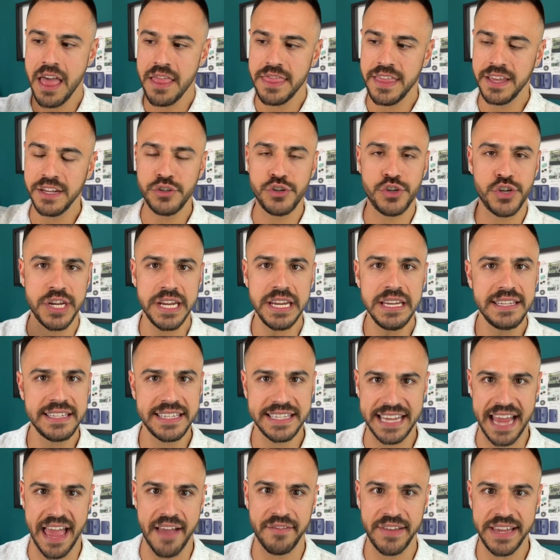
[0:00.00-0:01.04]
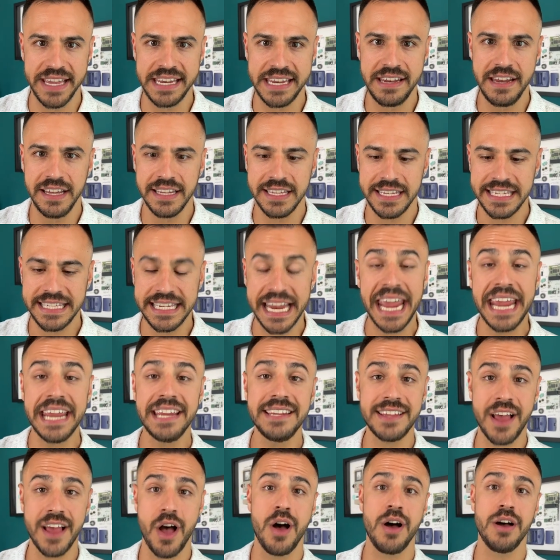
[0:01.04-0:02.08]
the G7
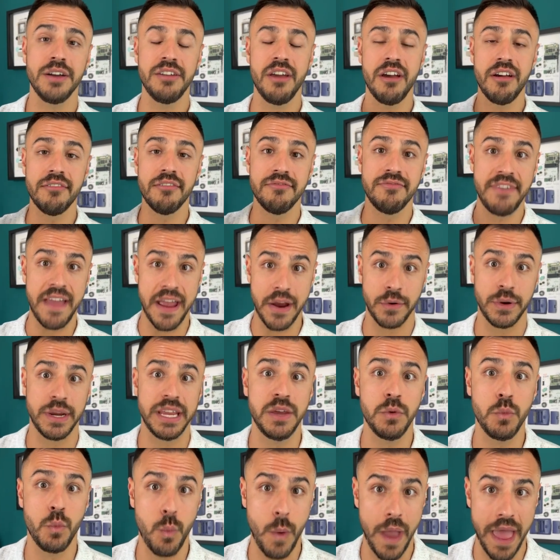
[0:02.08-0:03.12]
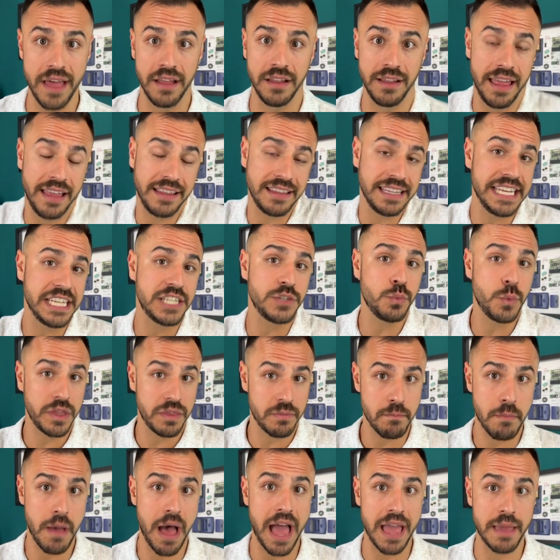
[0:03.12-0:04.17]
stays on very well, at least
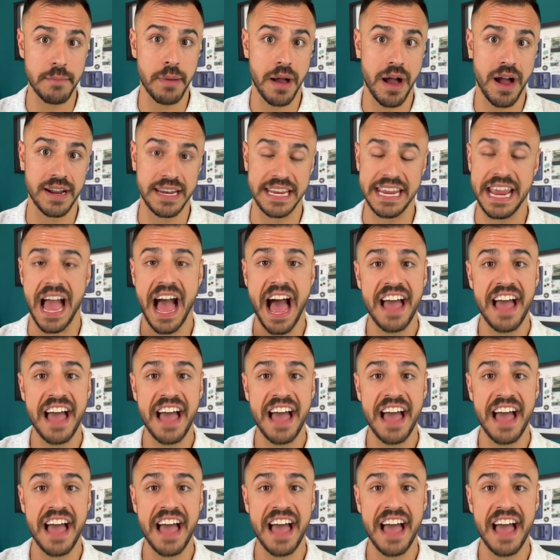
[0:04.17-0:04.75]
with my body.